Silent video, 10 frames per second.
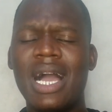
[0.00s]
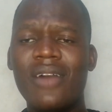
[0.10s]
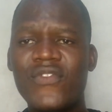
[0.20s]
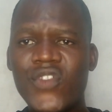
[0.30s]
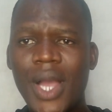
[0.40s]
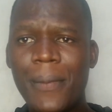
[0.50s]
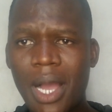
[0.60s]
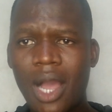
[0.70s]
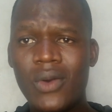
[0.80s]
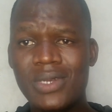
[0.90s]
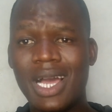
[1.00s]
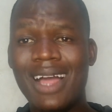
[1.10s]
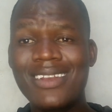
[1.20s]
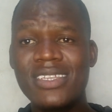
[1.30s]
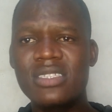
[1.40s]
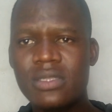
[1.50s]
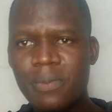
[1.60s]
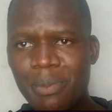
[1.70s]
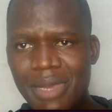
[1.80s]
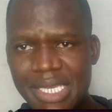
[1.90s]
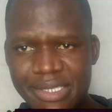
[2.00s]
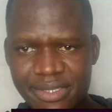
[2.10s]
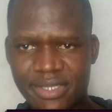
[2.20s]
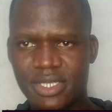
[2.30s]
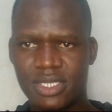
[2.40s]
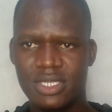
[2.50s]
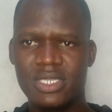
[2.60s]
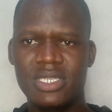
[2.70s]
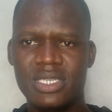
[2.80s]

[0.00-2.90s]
have come out and dismissed,